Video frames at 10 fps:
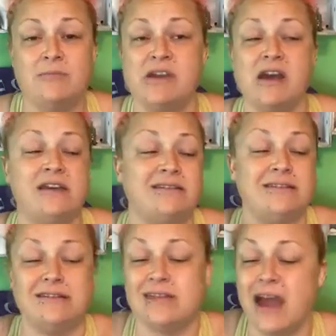Because
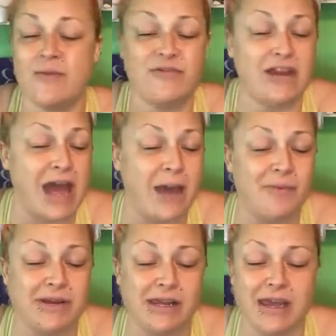at the time of it
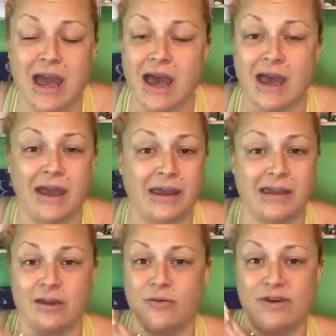happening,
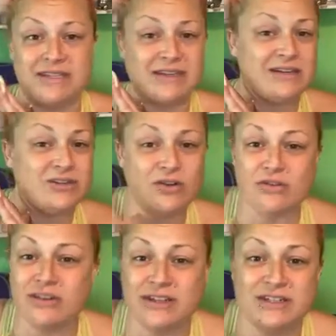I was in a
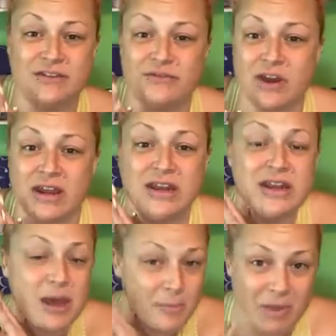totally different
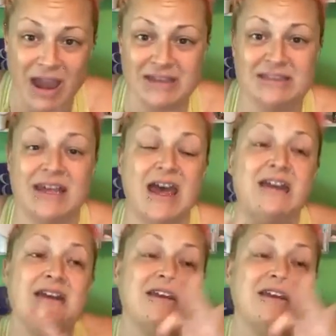mindset.